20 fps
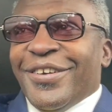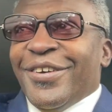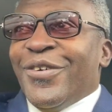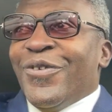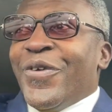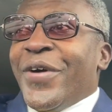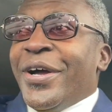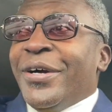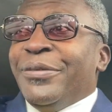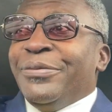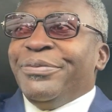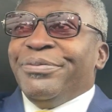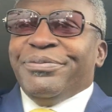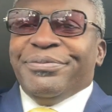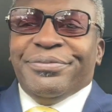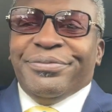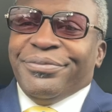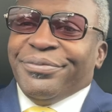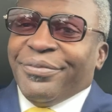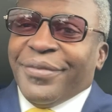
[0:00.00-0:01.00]
Well,
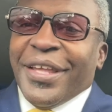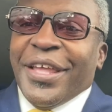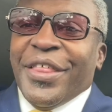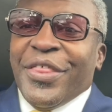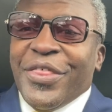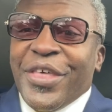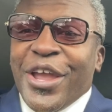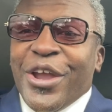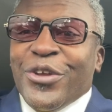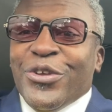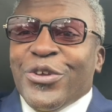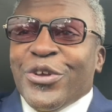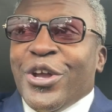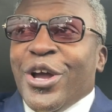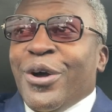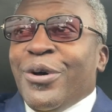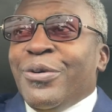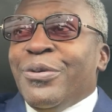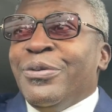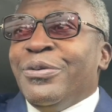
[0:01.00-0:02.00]
there you
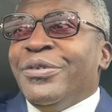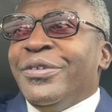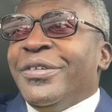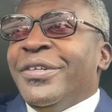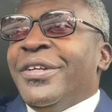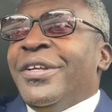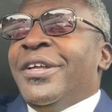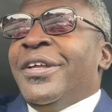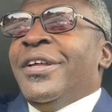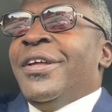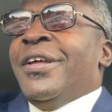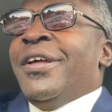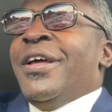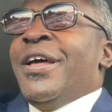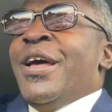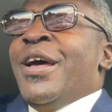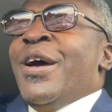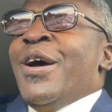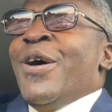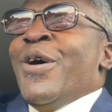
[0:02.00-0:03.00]
go.
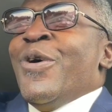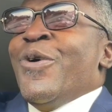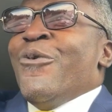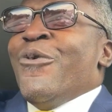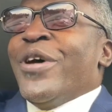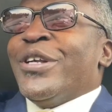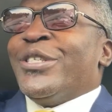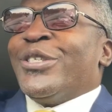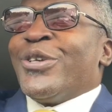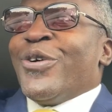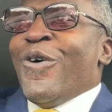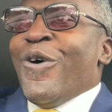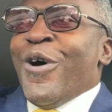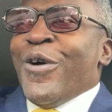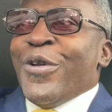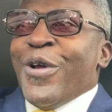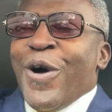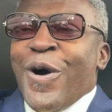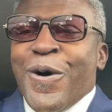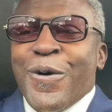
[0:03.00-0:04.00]
What's
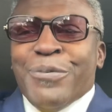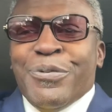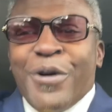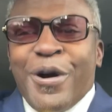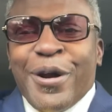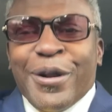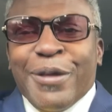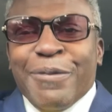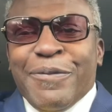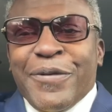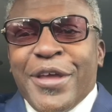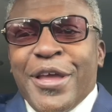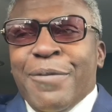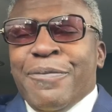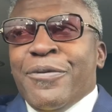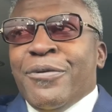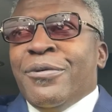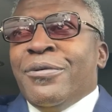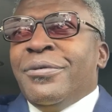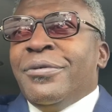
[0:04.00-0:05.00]
going on, party
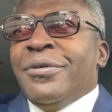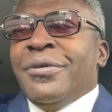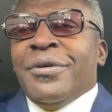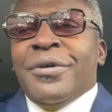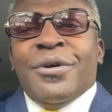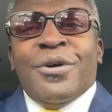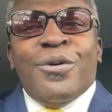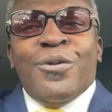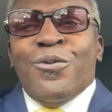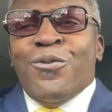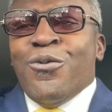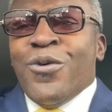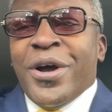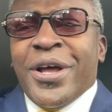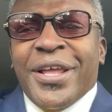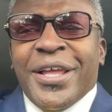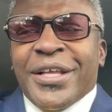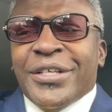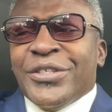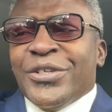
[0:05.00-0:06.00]
people?
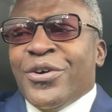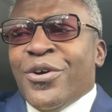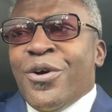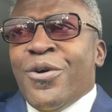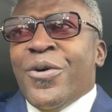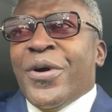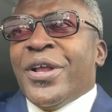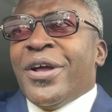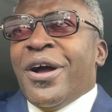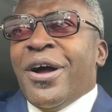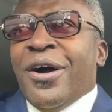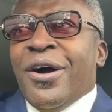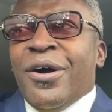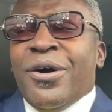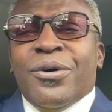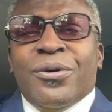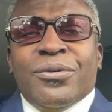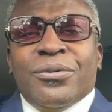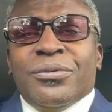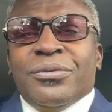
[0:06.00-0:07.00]
What is going
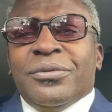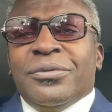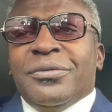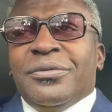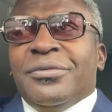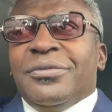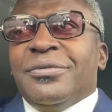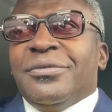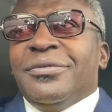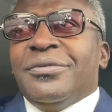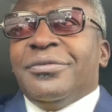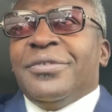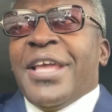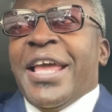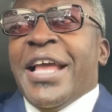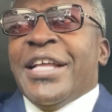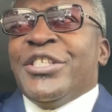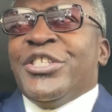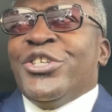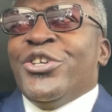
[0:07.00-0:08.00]
on?
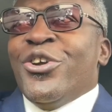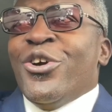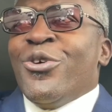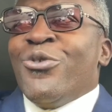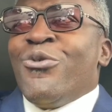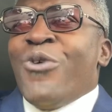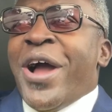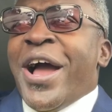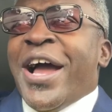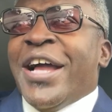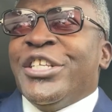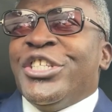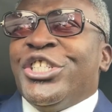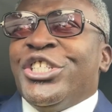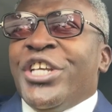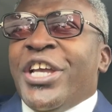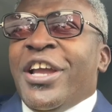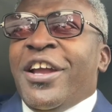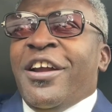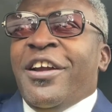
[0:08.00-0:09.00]
It's your ride
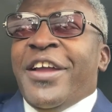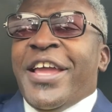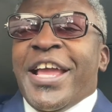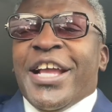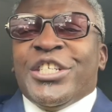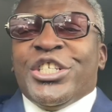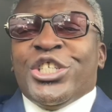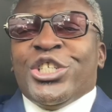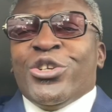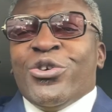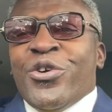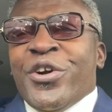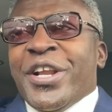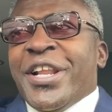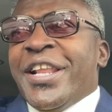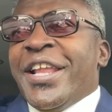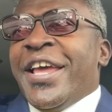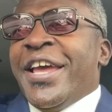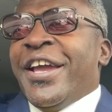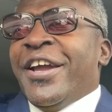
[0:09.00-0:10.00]
share
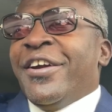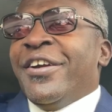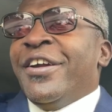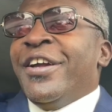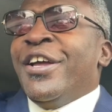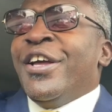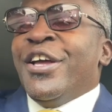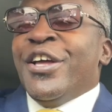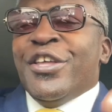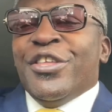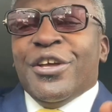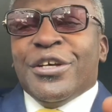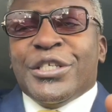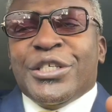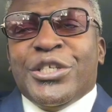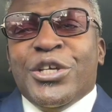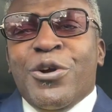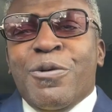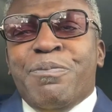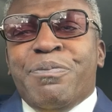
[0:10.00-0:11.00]
extraordinaire. Your
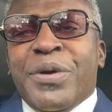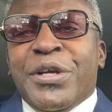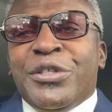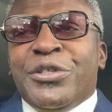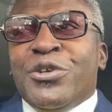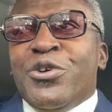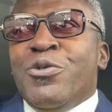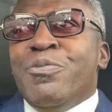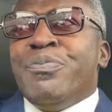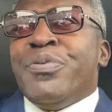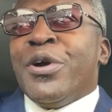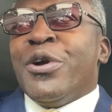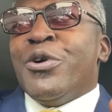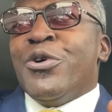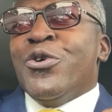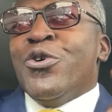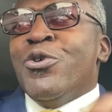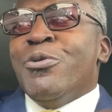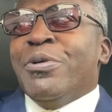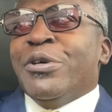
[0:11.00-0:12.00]
super duper
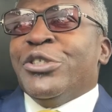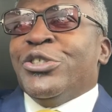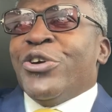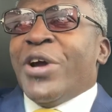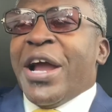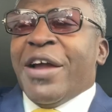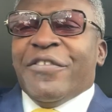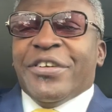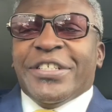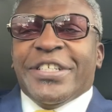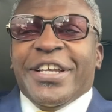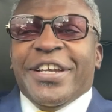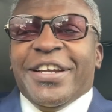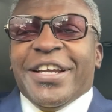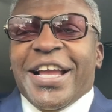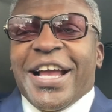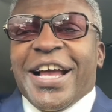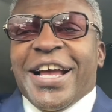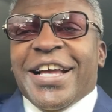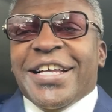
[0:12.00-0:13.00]
Uber drivers here,
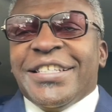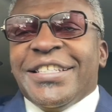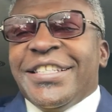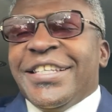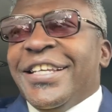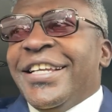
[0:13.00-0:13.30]
guys.